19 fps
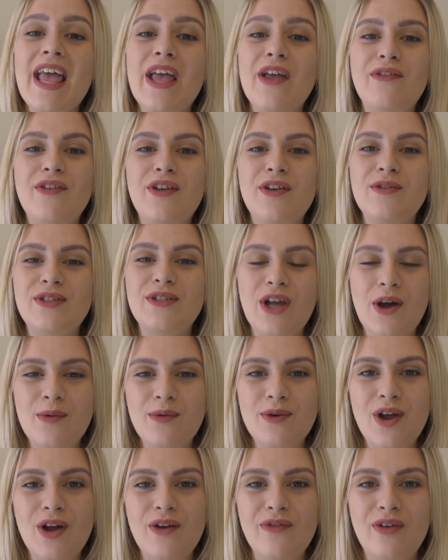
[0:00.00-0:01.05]
If you
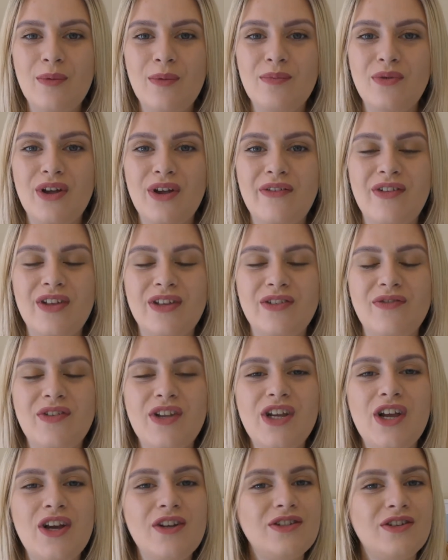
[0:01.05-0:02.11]
don't know from previous
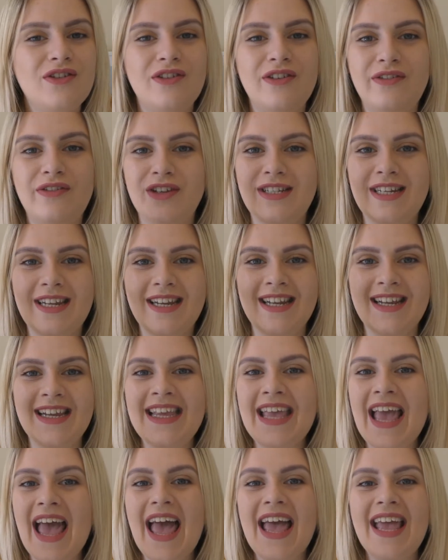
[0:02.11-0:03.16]
videos, or if you didn't
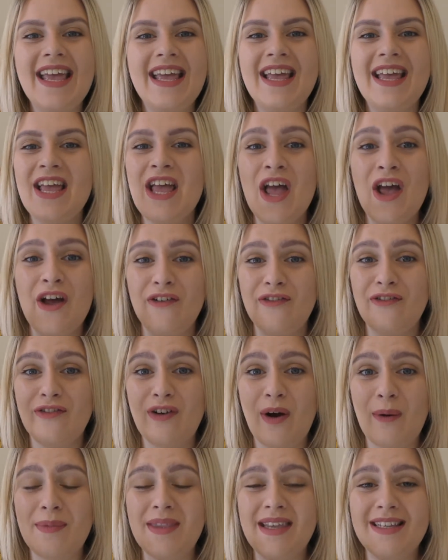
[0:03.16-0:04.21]
get it
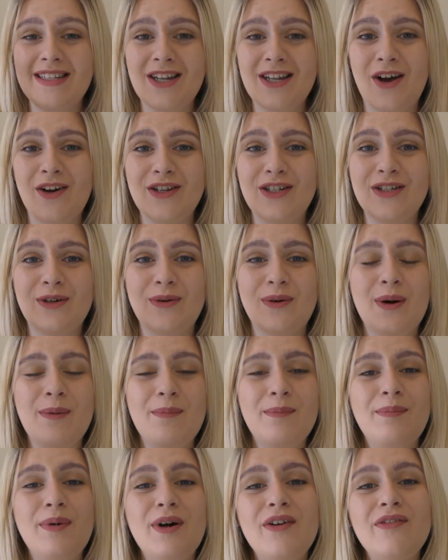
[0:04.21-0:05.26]
from the title
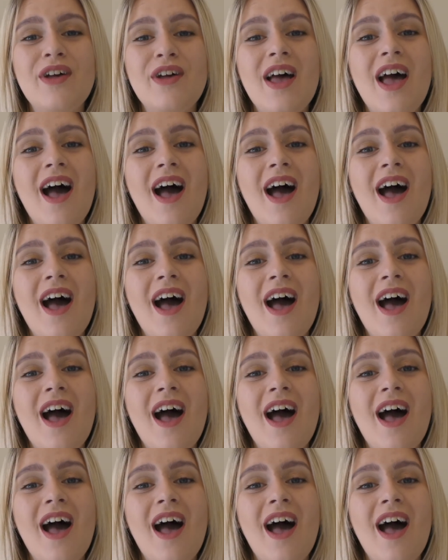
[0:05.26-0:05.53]
above,